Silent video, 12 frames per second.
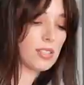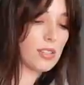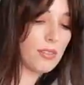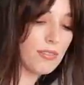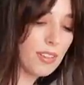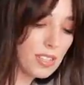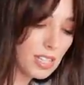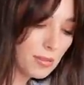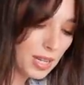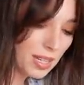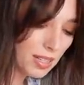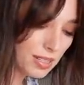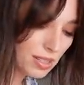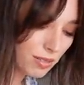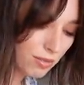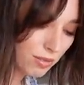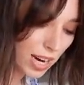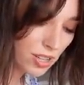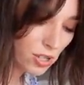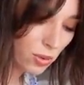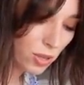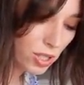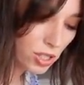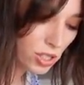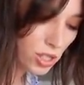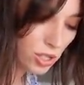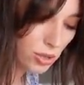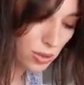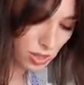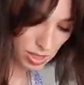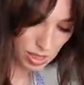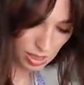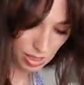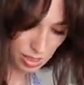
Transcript: so 15 mils of fresh orange juice.